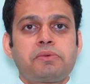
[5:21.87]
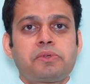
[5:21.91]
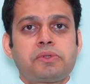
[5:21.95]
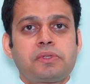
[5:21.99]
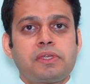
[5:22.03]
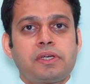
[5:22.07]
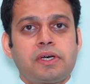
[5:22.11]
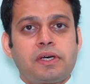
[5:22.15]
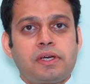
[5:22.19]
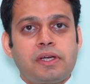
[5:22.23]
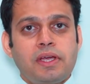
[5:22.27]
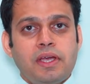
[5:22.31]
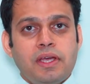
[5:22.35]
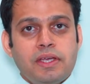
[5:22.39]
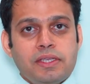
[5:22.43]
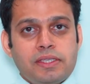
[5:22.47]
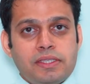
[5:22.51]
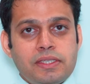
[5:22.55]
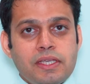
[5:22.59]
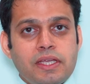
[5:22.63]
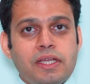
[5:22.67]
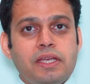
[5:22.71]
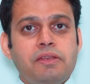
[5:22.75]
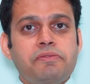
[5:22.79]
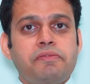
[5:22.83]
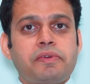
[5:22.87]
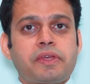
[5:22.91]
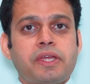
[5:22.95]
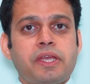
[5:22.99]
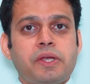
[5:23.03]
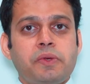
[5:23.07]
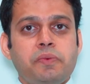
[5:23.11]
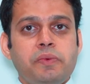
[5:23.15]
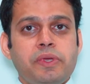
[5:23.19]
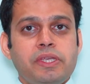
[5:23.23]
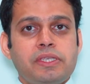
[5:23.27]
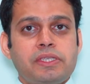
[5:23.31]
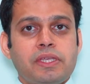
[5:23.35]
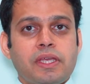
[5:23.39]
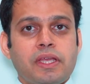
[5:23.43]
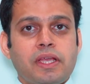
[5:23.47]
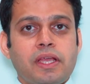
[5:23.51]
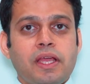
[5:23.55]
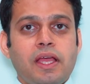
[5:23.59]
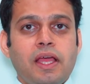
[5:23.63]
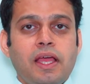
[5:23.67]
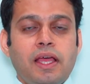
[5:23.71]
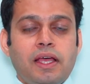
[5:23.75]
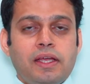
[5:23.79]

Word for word: to the significant wheezing,